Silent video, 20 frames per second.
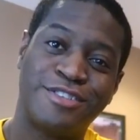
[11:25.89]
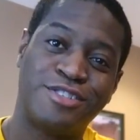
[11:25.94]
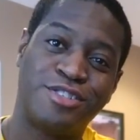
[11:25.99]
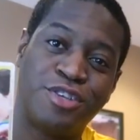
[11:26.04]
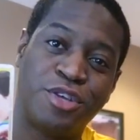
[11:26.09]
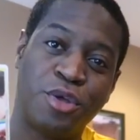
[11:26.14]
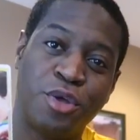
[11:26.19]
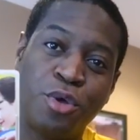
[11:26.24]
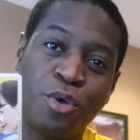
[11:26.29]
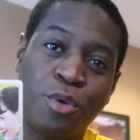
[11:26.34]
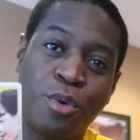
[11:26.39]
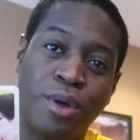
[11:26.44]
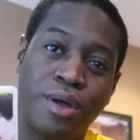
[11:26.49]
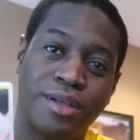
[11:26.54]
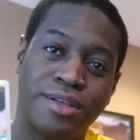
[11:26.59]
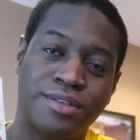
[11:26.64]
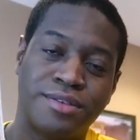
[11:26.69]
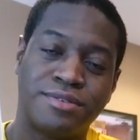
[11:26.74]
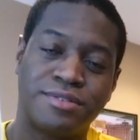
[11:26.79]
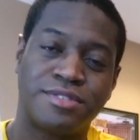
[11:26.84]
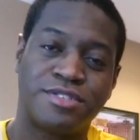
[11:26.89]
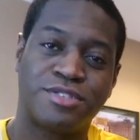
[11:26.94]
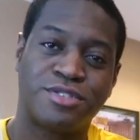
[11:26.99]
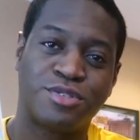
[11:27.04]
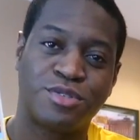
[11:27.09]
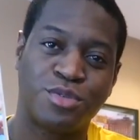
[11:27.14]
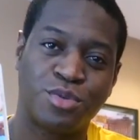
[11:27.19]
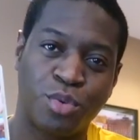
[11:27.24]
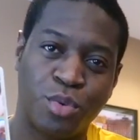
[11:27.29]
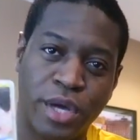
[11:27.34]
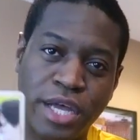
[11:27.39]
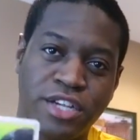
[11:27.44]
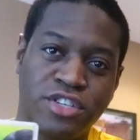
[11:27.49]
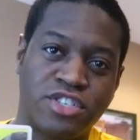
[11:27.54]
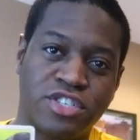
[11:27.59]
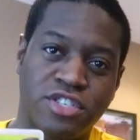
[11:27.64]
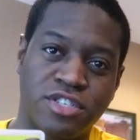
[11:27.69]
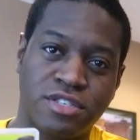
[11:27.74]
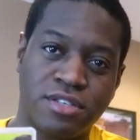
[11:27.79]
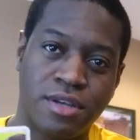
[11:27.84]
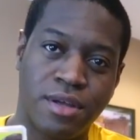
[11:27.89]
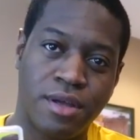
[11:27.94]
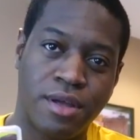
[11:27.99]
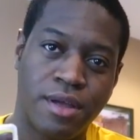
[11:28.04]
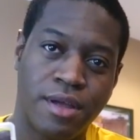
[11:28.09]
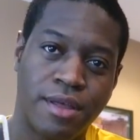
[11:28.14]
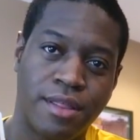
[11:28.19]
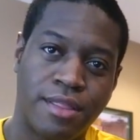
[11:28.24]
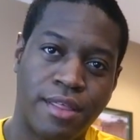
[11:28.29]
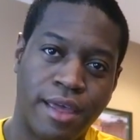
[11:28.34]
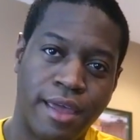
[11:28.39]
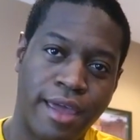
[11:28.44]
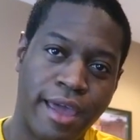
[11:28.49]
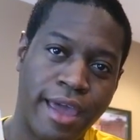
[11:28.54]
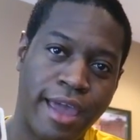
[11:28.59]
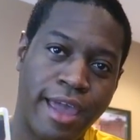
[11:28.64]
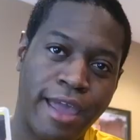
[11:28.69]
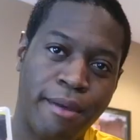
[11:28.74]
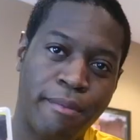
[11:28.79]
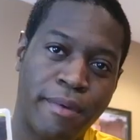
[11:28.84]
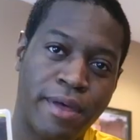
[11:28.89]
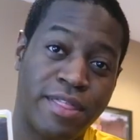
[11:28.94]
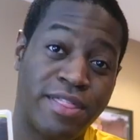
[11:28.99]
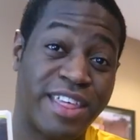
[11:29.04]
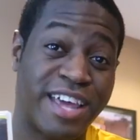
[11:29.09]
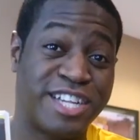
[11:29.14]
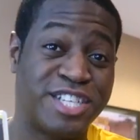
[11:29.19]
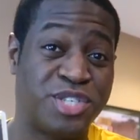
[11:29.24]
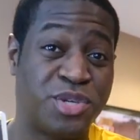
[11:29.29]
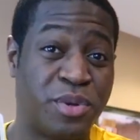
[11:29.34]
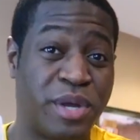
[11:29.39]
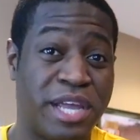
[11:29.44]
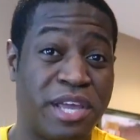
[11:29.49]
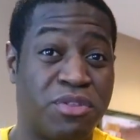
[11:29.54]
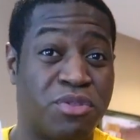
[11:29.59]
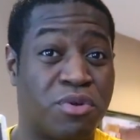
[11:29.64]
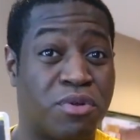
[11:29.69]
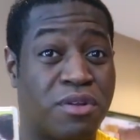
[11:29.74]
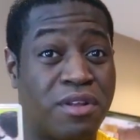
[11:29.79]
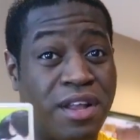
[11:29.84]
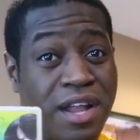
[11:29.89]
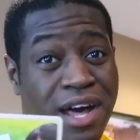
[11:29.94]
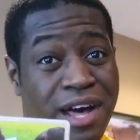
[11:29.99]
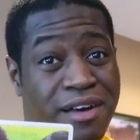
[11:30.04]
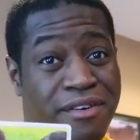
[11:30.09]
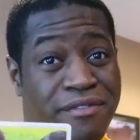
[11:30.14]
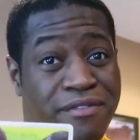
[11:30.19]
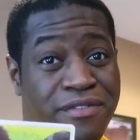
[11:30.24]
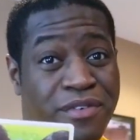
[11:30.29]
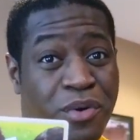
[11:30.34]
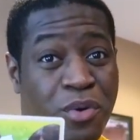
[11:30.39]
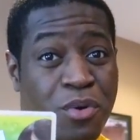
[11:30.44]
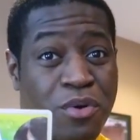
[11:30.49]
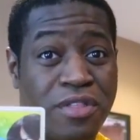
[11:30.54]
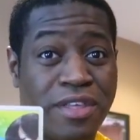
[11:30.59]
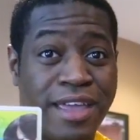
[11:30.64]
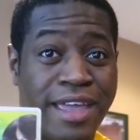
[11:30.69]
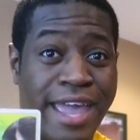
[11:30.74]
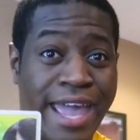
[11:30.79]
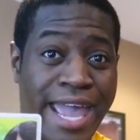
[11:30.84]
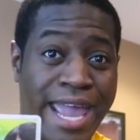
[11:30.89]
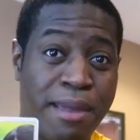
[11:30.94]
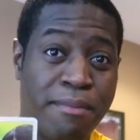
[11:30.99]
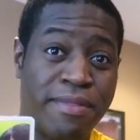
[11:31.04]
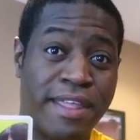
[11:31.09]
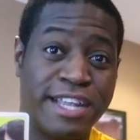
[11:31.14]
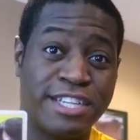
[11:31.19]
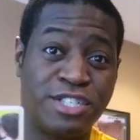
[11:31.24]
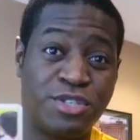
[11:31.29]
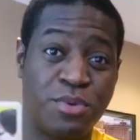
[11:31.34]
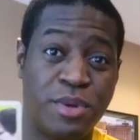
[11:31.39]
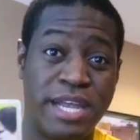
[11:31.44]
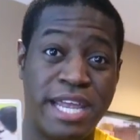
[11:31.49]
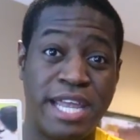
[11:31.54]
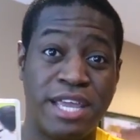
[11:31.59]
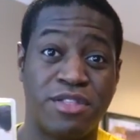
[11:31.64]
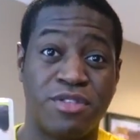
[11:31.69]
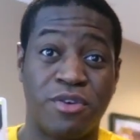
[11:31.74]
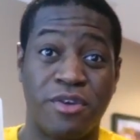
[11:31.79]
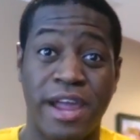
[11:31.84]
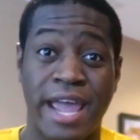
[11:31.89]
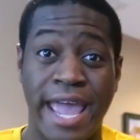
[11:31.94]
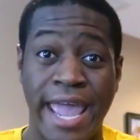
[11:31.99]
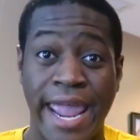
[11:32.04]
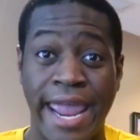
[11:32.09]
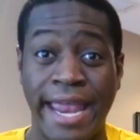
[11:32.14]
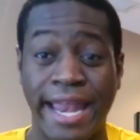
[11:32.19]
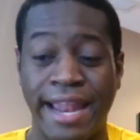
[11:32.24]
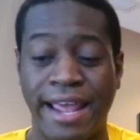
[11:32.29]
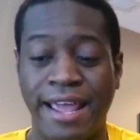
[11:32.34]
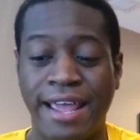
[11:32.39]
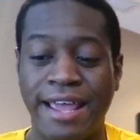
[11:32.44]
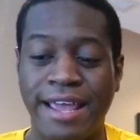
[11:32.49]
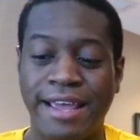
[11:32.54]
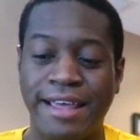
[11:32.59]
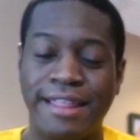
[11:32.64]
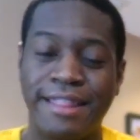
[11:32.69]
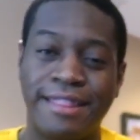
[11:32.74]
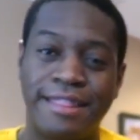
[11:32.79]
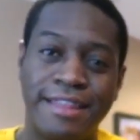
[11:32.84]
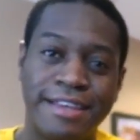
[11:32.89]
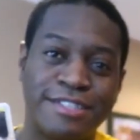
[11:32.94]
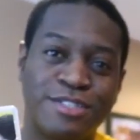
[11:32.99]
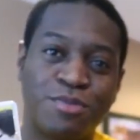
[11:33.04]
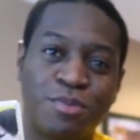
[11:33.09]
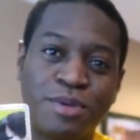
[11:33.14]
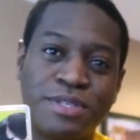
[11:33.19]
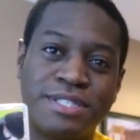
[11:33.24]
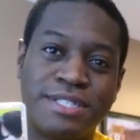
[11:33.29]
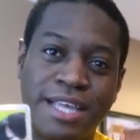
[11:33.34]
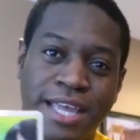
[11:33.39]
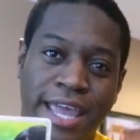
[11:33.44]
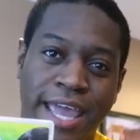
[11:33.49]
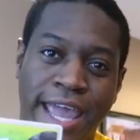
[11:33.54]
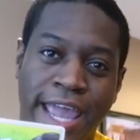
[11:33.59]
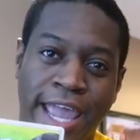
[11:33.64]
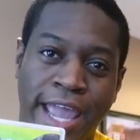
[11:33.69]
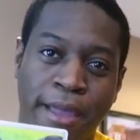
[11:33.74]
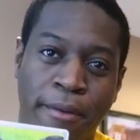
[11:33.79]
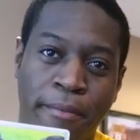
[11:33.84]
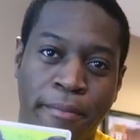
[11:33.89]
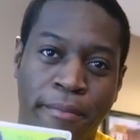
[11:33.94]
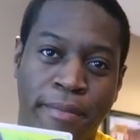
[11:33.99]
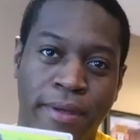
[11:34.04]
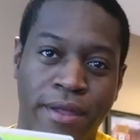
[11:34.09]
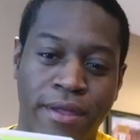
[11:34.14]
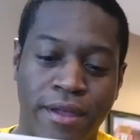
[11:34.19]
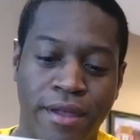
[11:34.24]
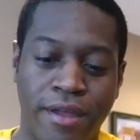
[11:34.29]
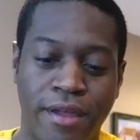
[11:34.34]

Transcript: 2, Switch. The game that you either love or the game that you either hate. This was the game